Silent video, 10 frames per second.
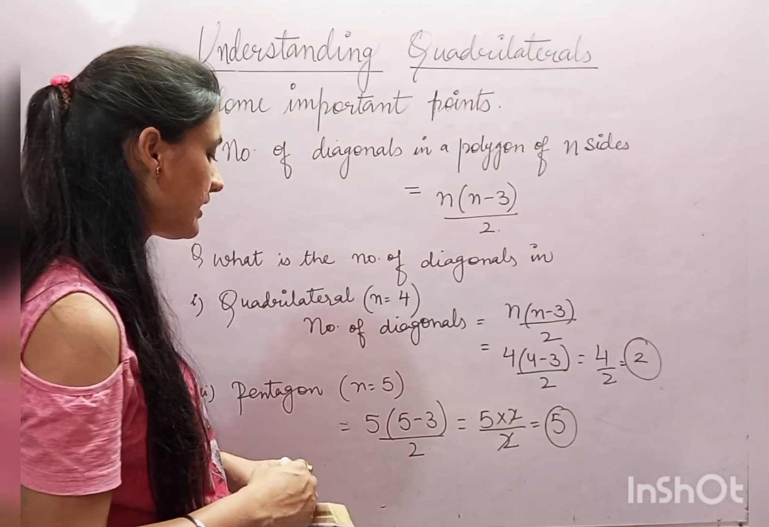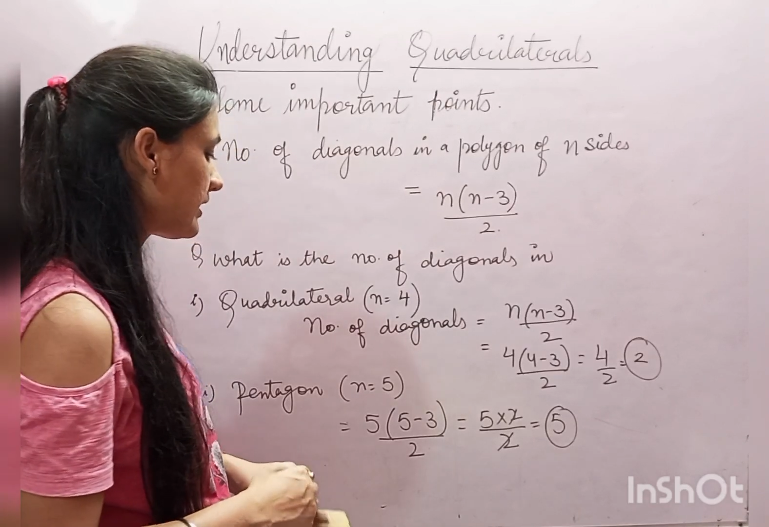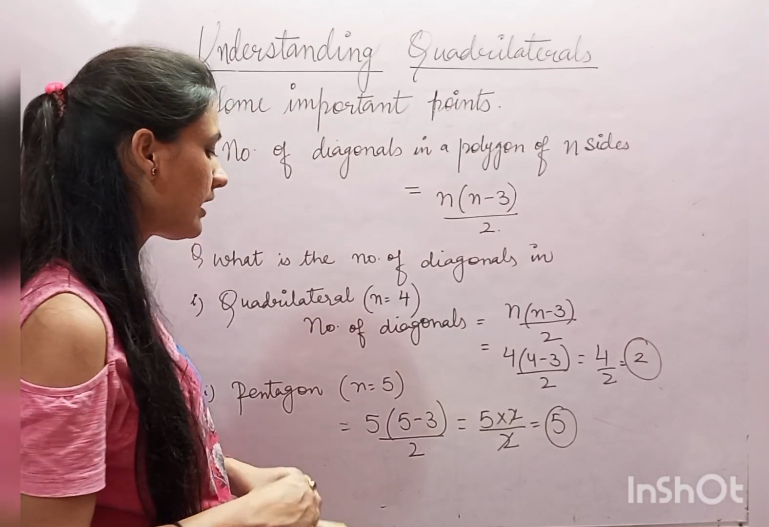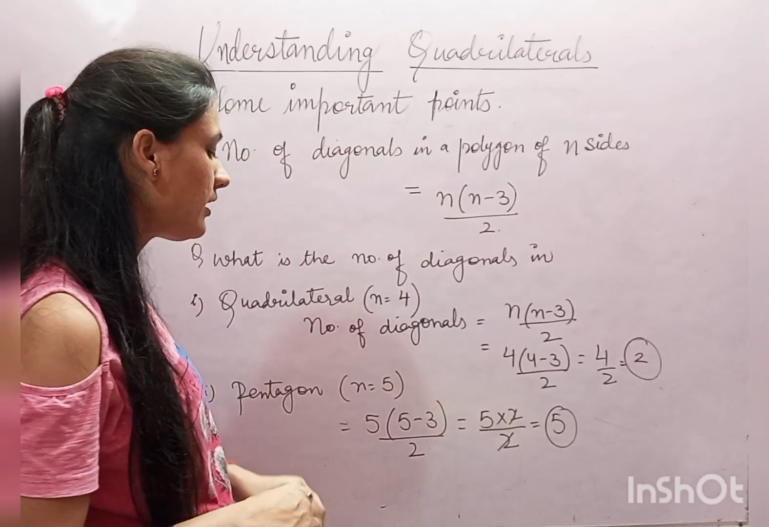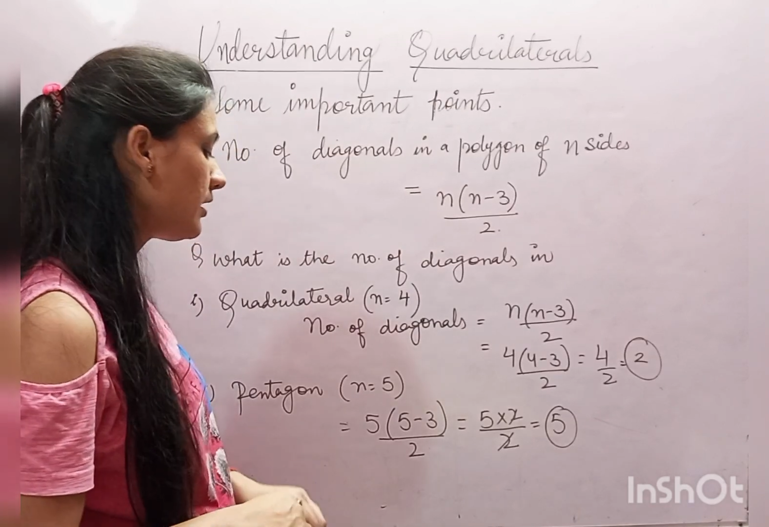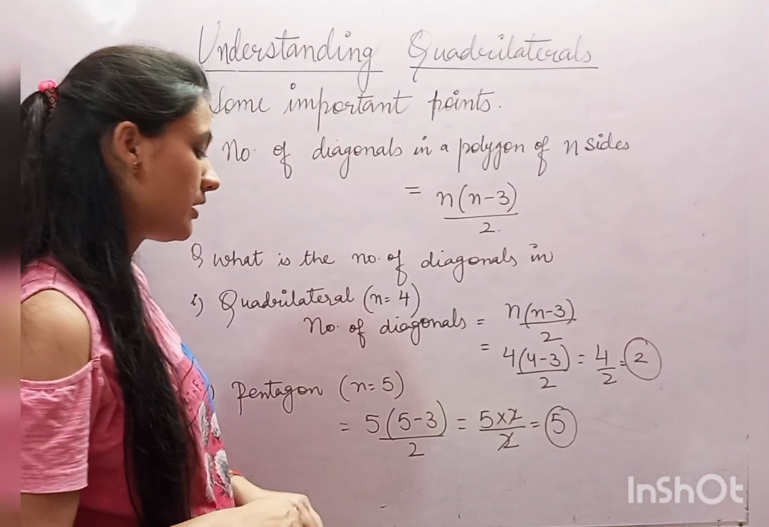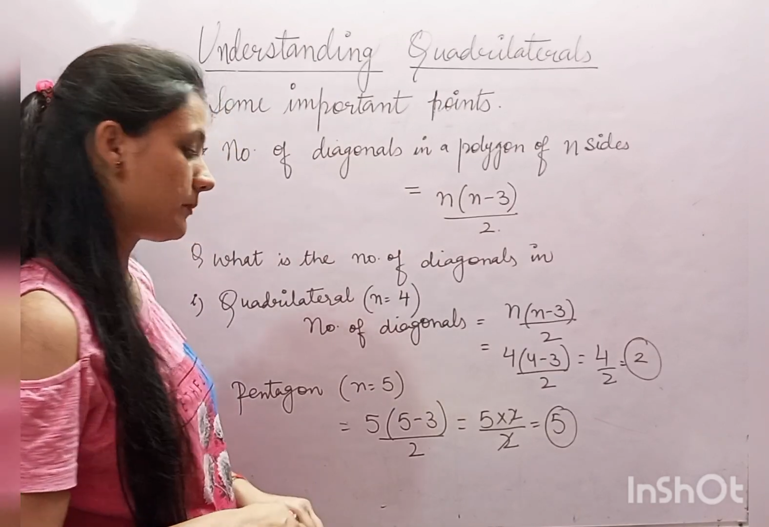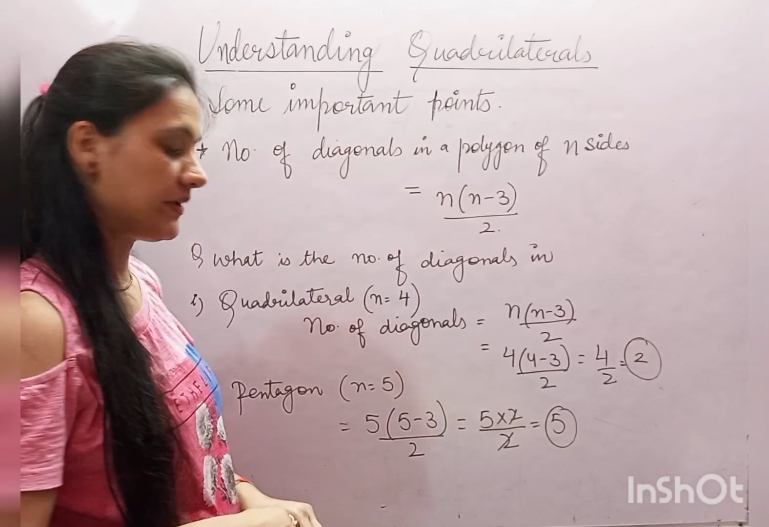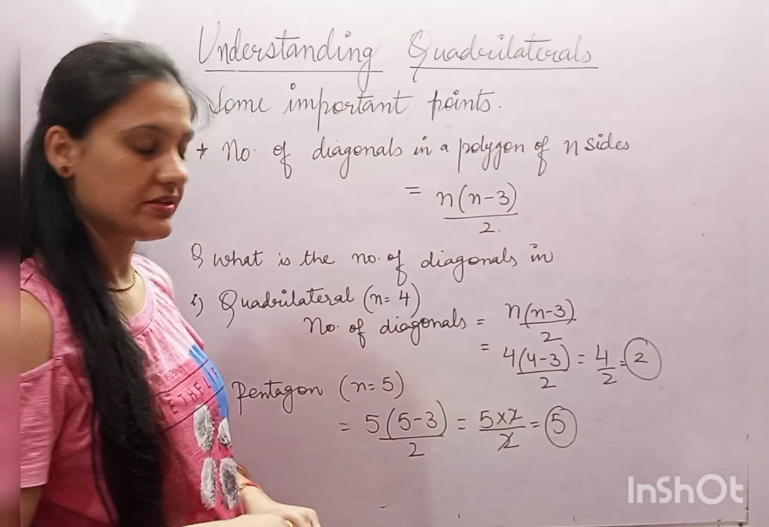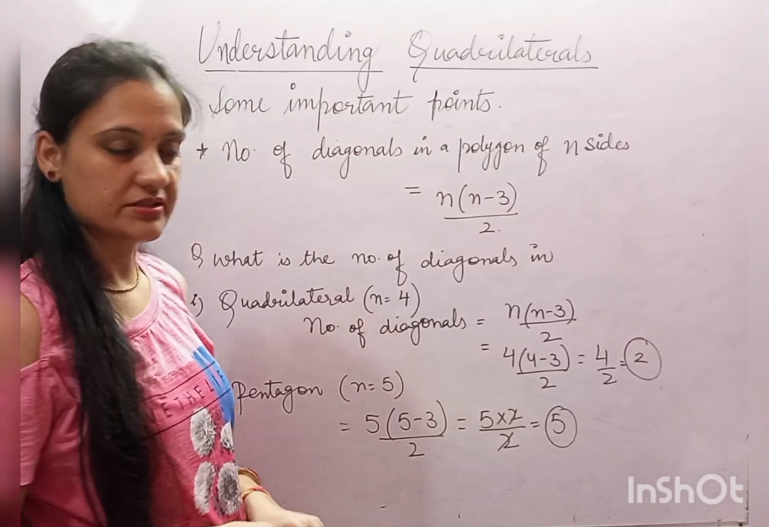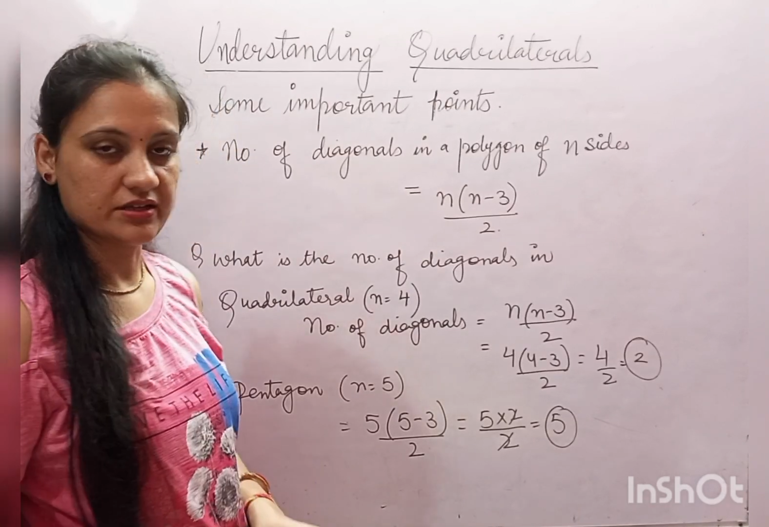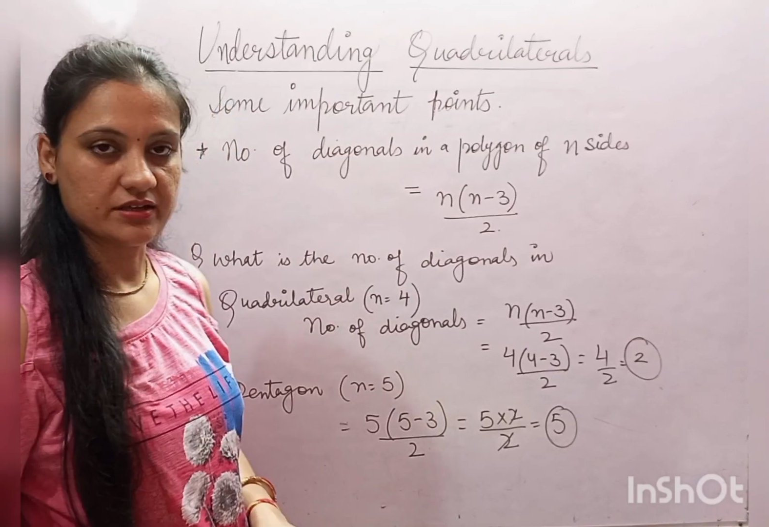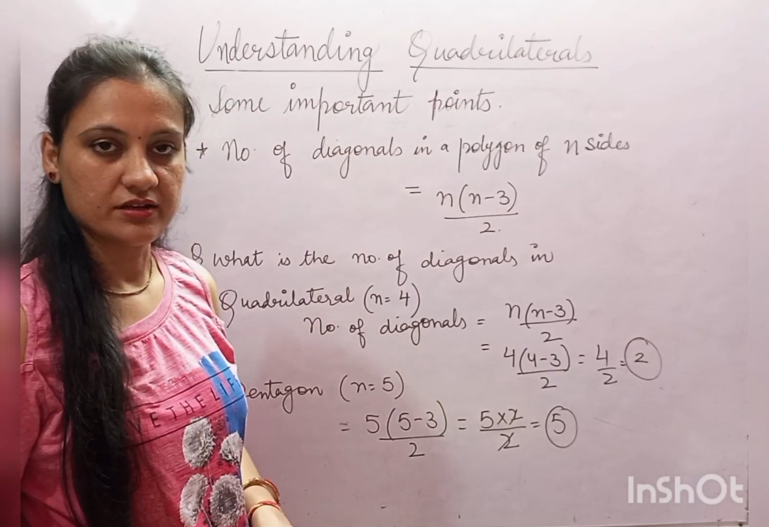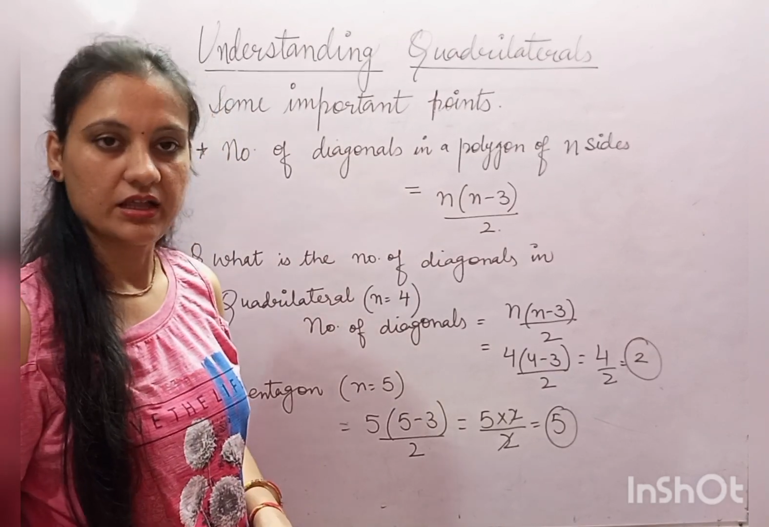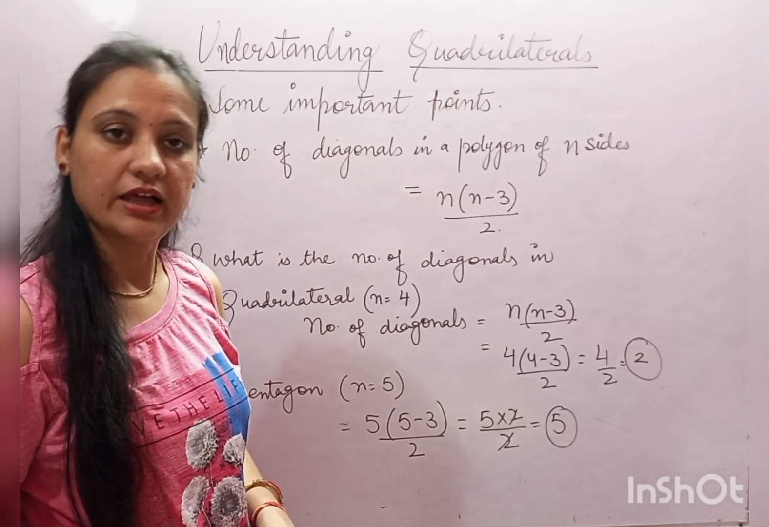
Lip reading: in a pentagon.